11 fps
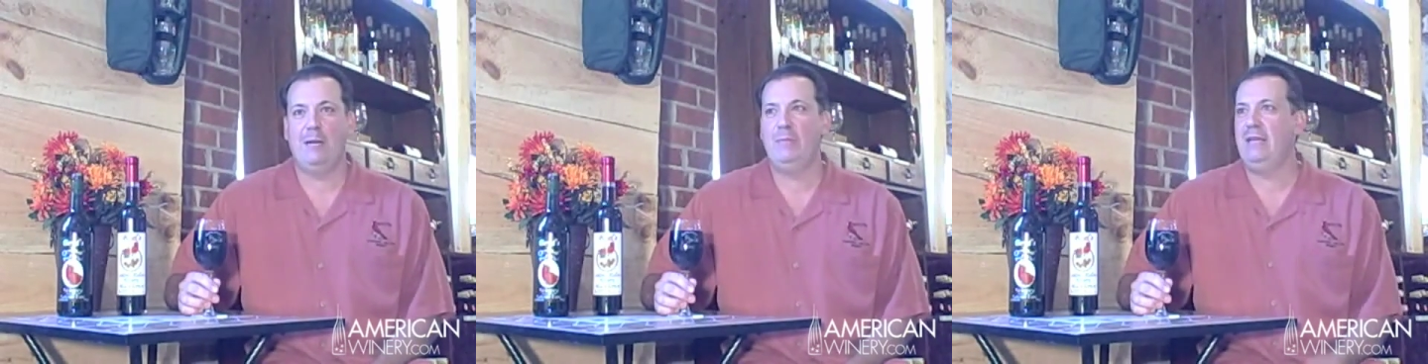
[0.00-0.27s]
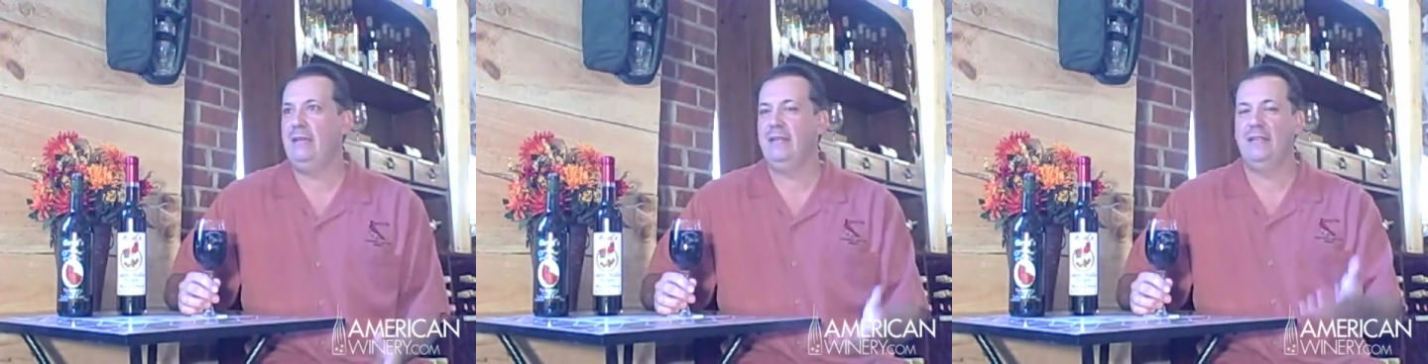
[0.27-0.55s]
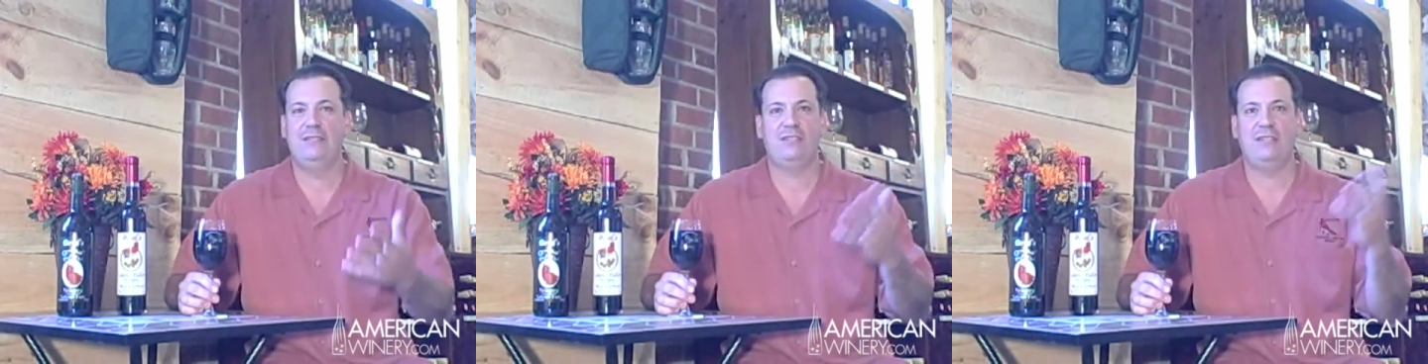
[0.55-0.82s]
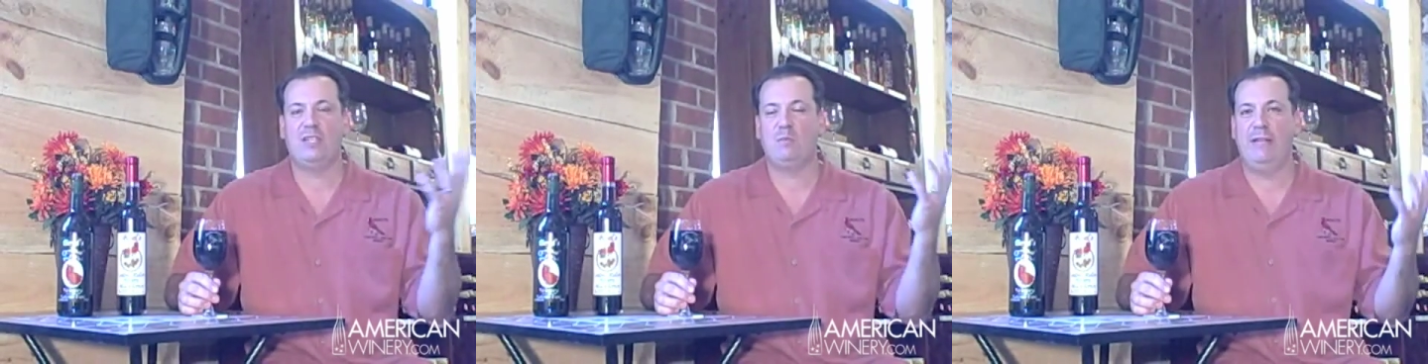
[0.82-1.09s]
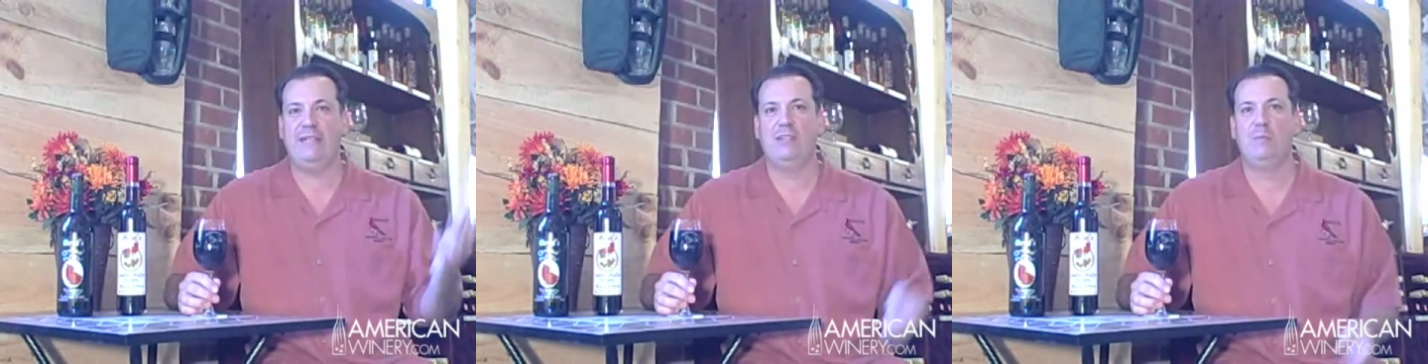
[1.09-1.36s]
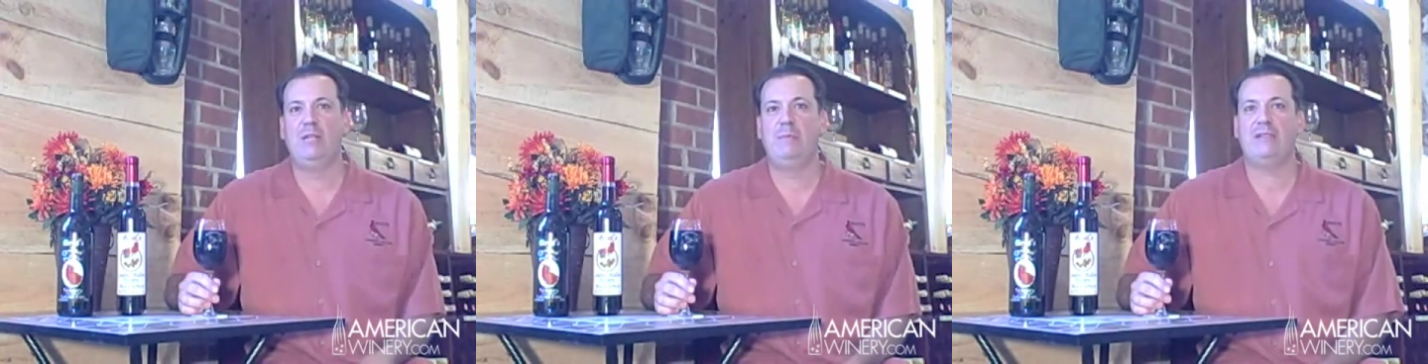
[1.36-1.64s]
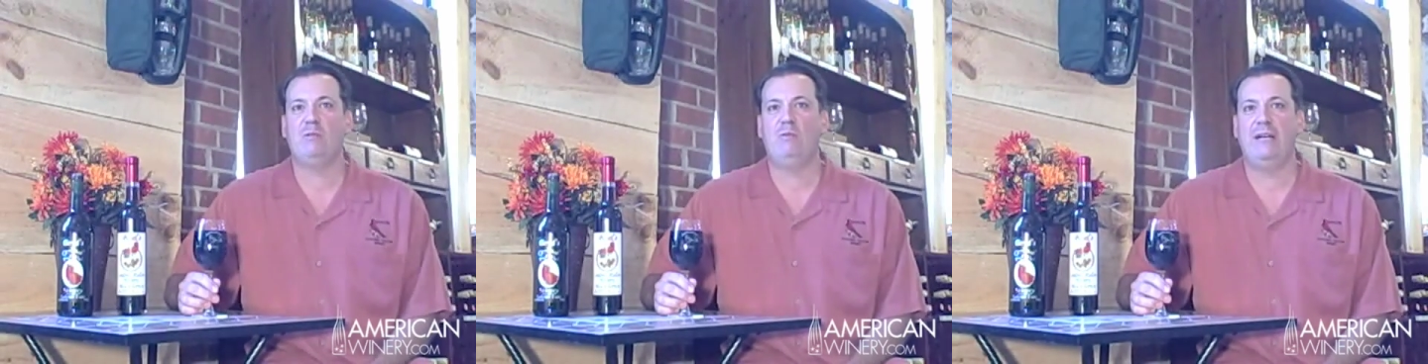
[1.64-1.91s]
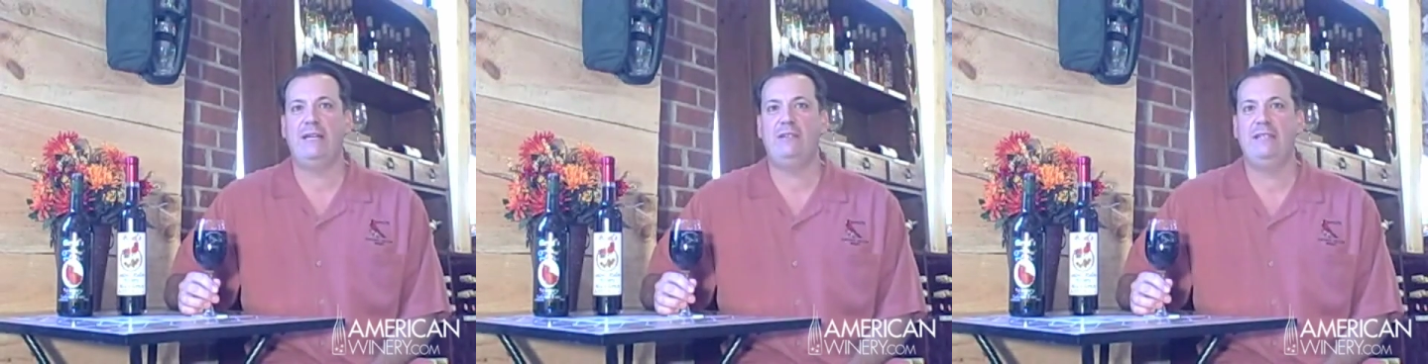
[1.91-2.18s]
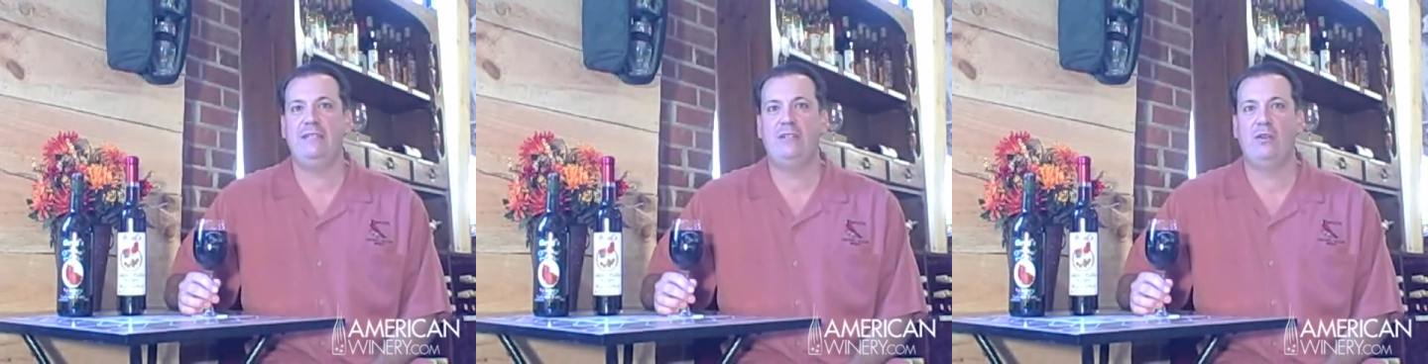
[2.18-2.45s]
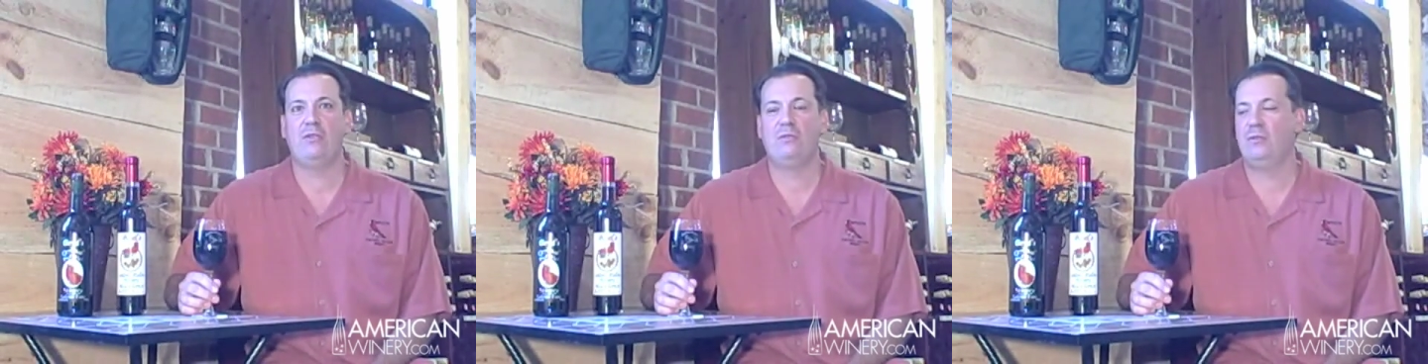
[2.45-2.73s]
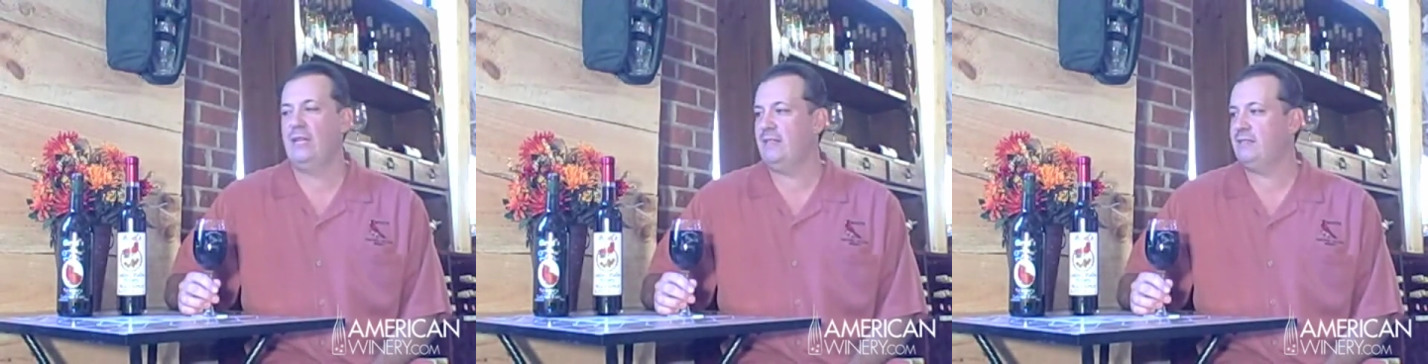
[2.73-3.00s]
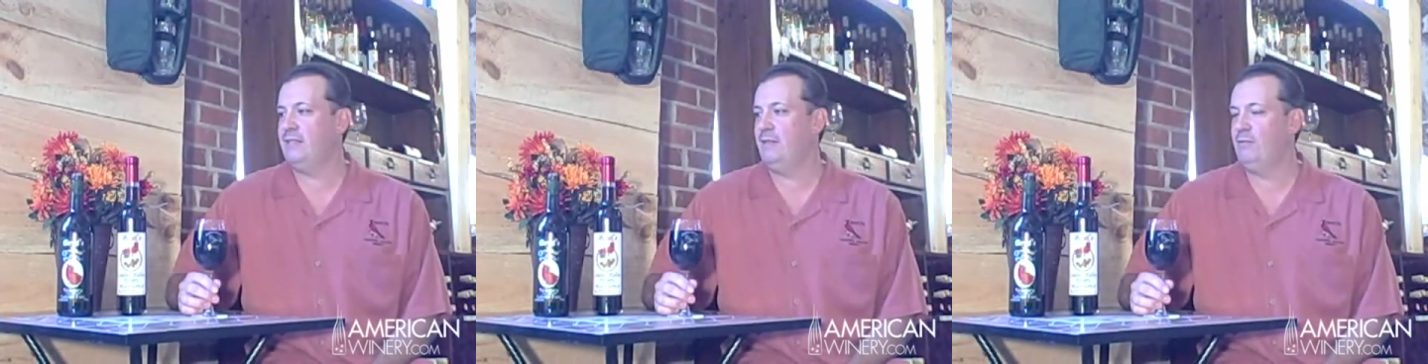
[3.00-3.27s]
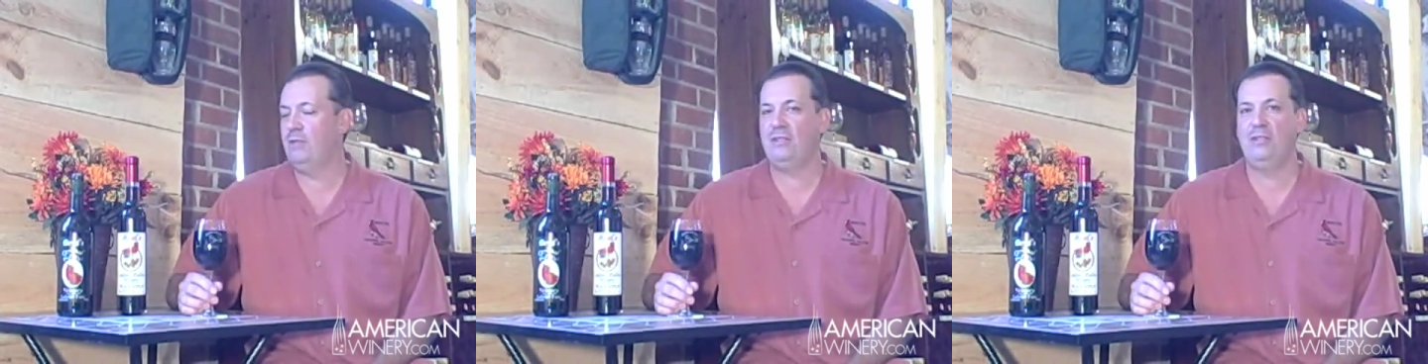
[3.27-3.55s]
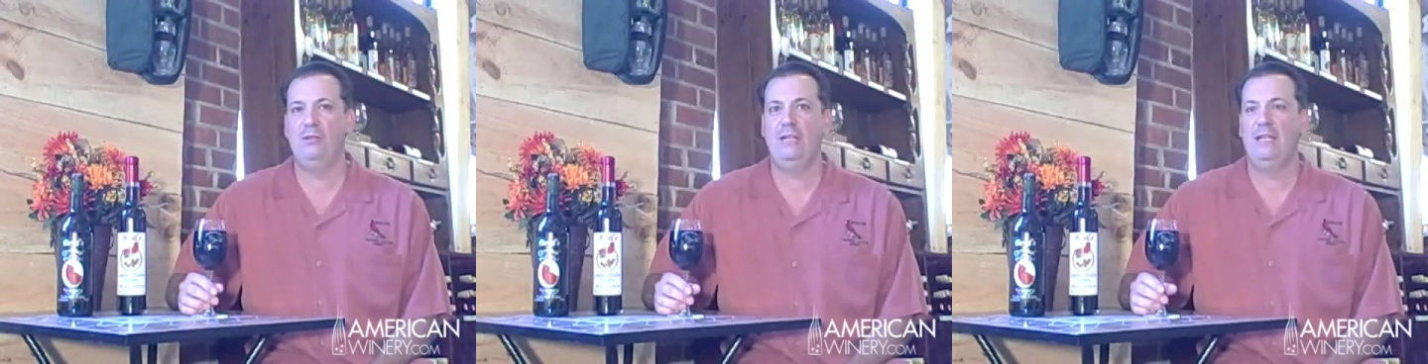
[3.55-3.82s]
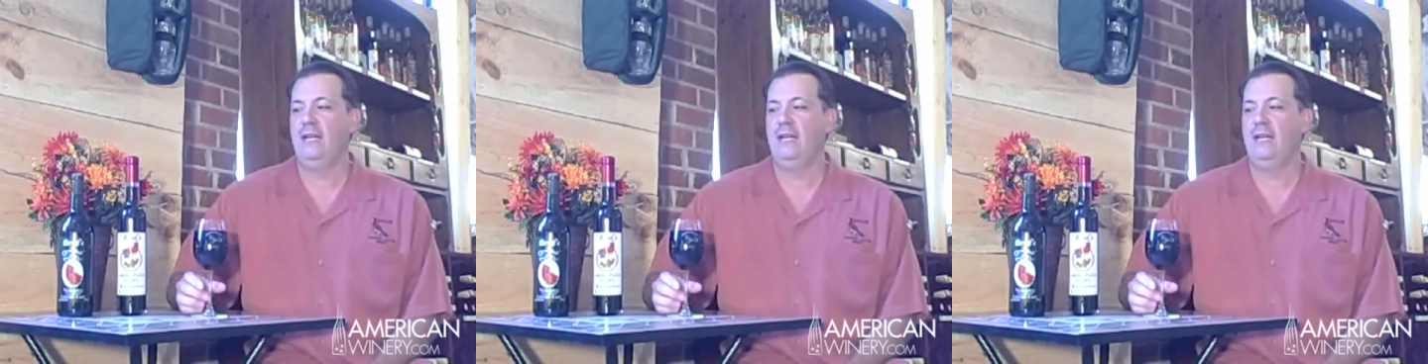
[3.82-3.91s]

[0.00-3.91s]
I'll be uh, just explaining a little bit about the winery and go through that stuff with you.